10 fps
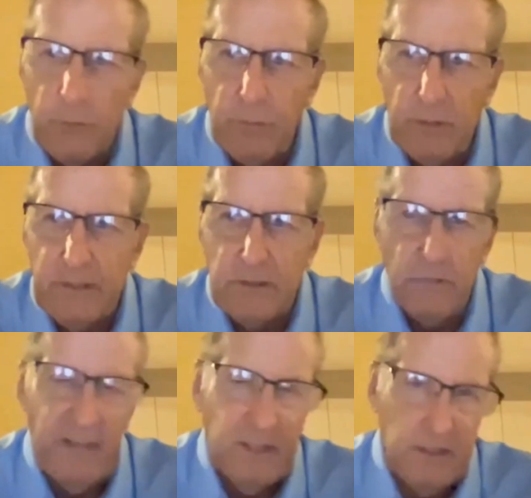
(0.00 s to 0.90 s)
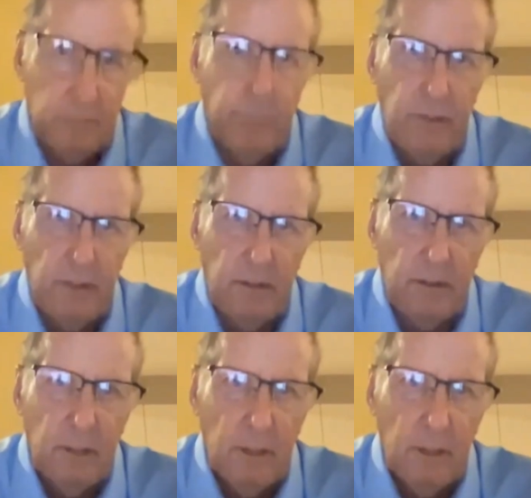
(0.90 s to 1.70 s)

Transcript: the release of ATP,